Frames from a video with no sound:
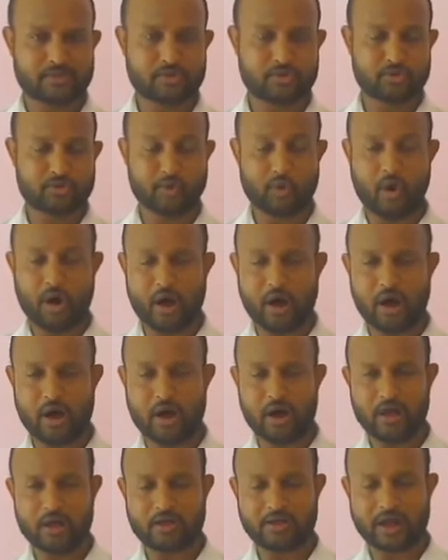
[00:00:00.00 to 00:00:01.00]
throw
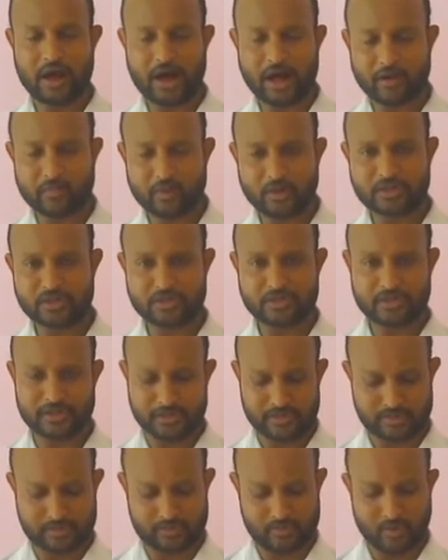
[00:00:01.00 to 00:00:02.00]
the unwanted
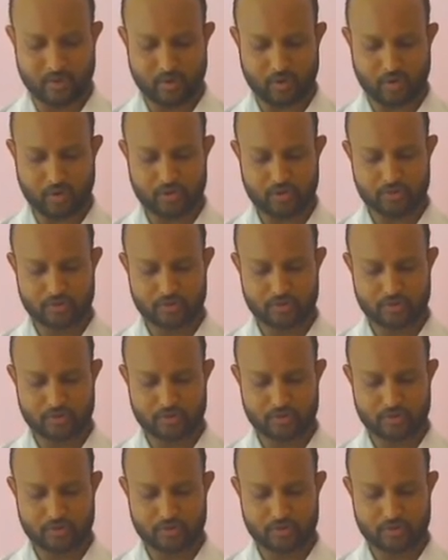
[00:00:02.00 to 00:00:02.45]
things, or